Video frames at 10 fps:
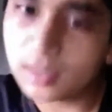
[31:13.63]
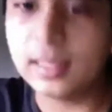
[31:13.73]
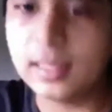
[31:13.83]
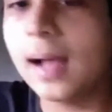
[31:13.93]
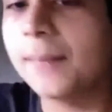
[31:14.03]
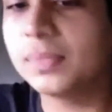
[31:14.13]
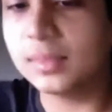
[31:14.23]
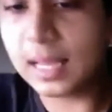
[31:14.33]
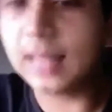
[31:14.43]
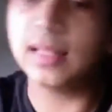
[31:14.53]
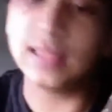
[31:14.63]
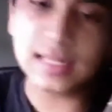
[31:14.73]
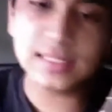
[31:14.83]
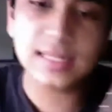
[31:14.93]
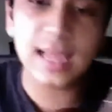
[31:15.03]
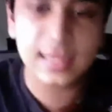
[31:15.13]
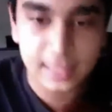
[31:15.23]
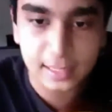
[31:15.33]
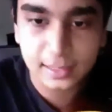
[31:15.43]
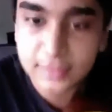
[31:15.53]
Yeah, that's the
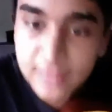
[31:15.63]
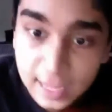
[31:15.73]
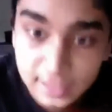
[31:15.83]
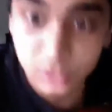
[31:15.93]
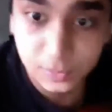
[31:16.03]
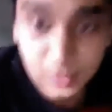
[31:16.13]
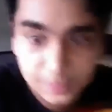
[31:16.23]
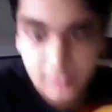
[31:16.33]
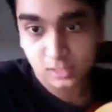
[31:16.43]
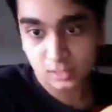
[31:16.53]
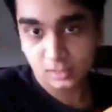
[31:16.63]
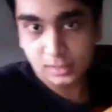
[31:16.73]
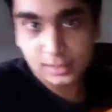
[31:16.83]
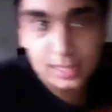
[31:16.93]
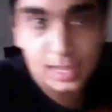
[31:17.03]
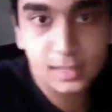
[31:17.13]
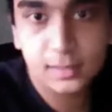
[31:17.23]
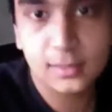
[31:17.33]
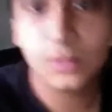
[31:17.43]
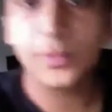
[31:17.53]
idea. Yeah, that was much better. Yeah,
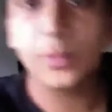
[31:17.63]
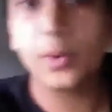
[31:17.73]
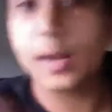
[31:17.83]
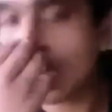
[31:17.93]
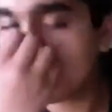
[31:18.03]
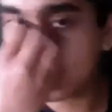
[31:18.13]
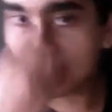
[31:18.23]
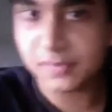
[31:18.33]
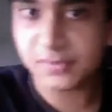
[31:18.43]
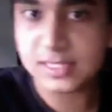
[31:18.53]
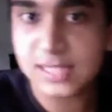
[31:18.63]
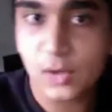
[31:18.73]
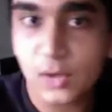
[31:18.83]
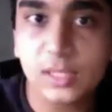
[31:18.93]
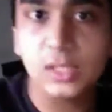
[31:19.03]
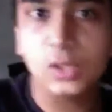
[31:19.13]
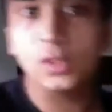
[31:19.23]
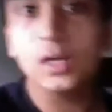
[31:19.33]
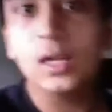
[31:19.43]
you want to have that even sounding note.